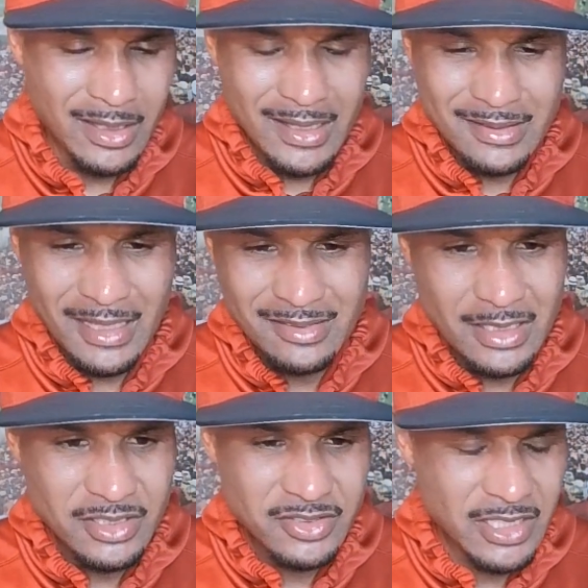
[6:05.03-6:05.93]
eight.
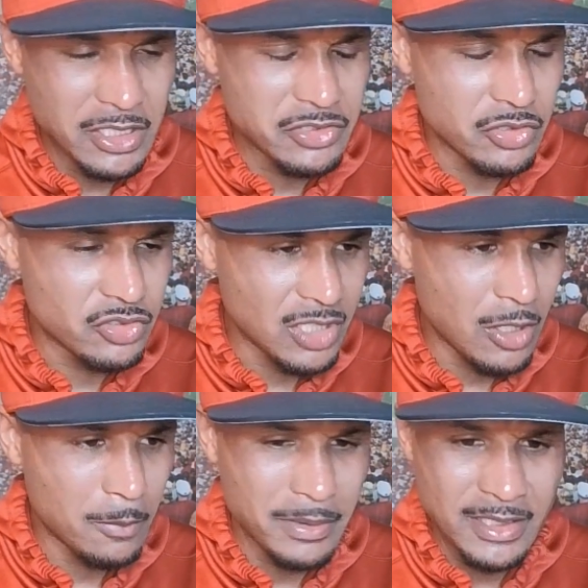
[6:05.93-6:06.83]
That's not just saying that you're
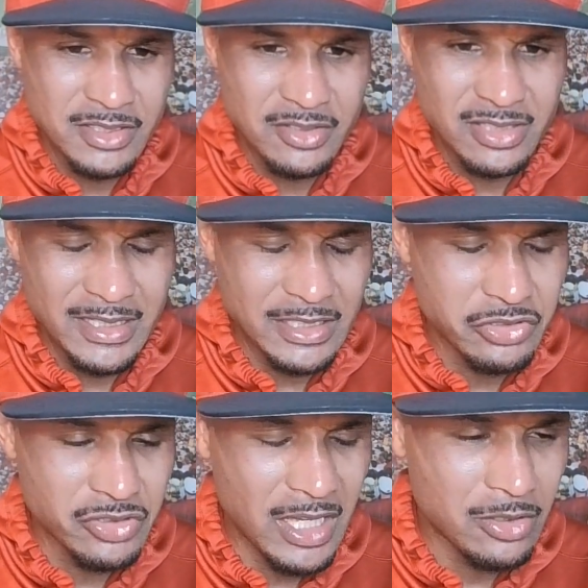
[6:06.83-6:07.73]
slow, but that's just saying
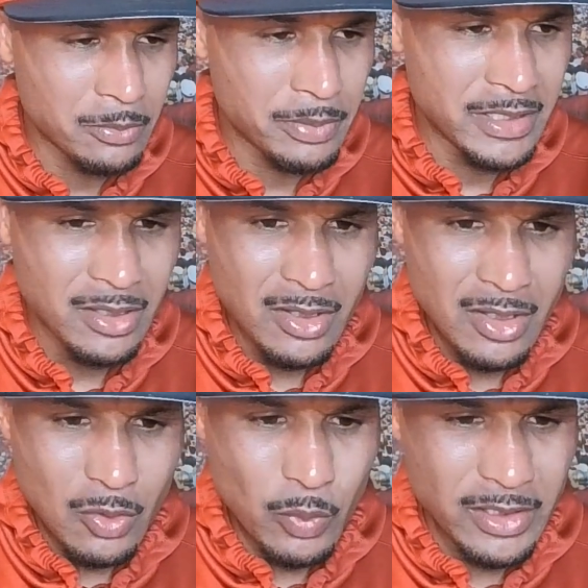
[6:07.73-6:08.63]
that you're not going to be
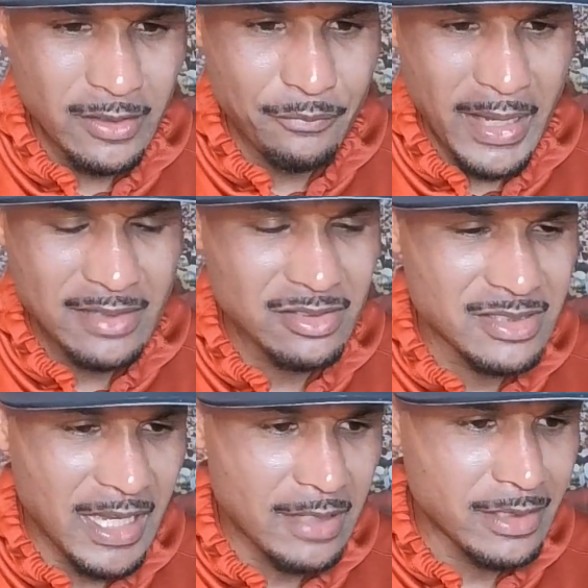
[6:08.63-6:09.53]
one of the
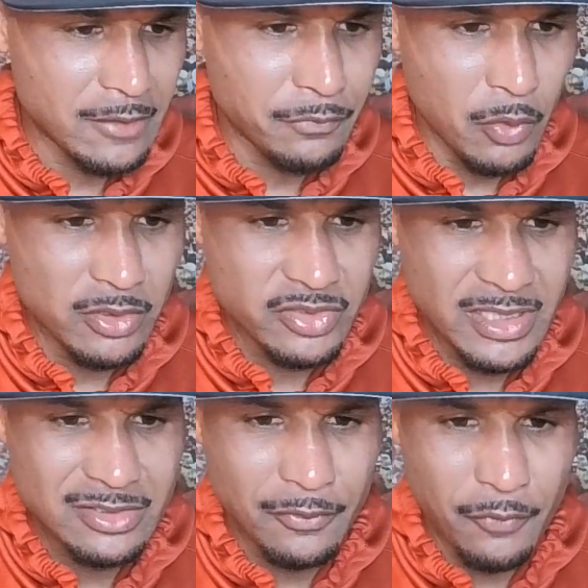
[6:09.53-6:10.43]
fastest guys at a four
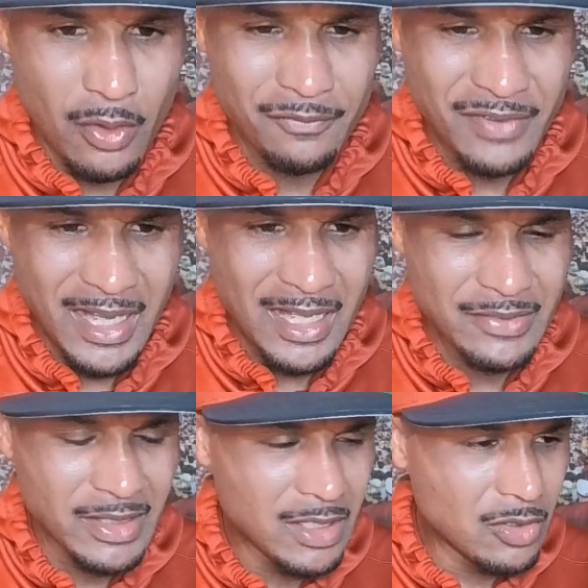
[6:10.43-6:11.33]
six or four
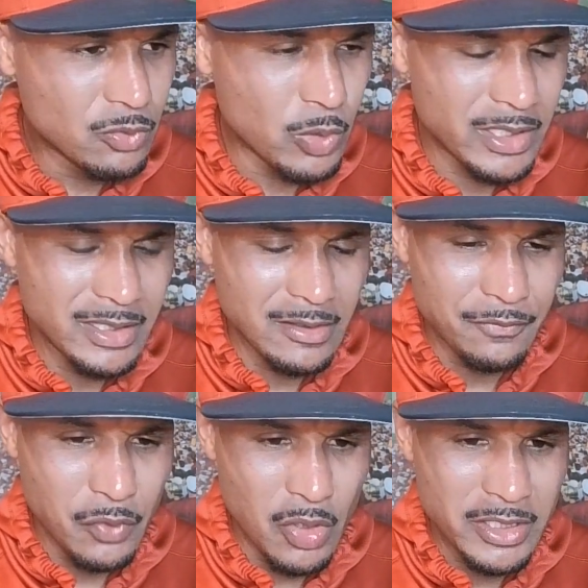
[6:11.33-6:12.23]
five running
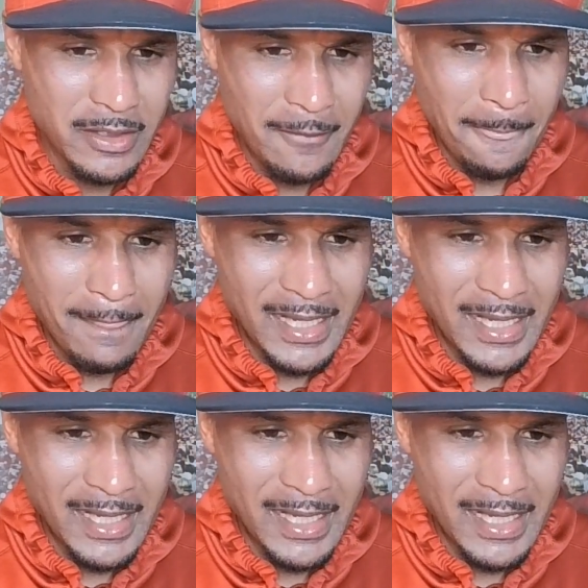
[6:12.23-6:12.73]
in the forty.